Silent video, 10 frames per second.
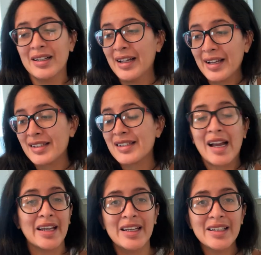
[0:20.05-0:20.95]

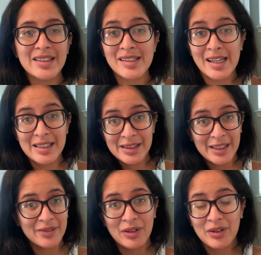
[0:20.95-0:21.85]
exciting because I didn't
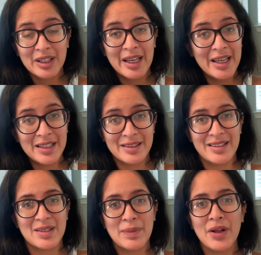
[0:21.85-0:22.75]
think we were gonna hit it
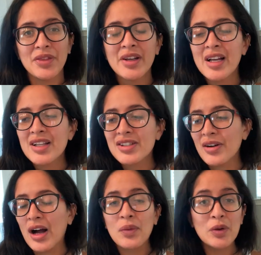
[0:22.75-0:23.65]
this month. So
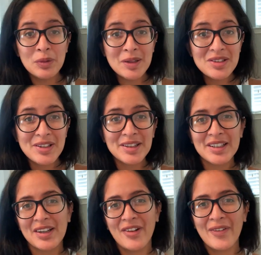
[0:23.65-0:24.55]
I will be doing the
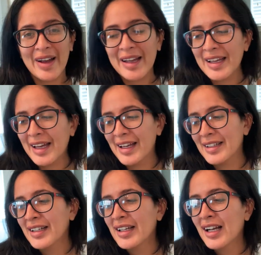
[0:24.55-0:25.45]
giveaway,
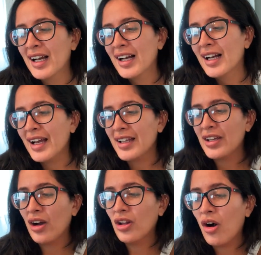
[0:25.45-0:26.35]
and
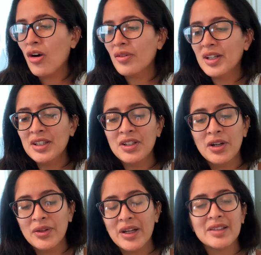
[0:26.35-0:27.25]
y'all already
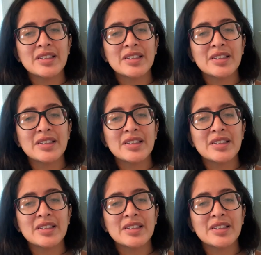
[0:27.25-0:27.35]
know that